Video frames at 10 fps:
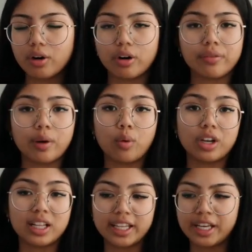or if I want
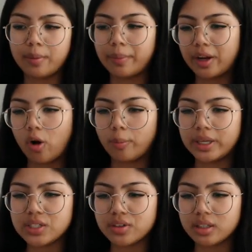to clean up my
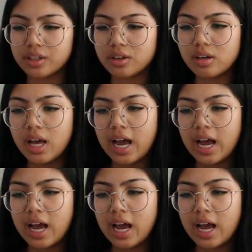homepage for a little,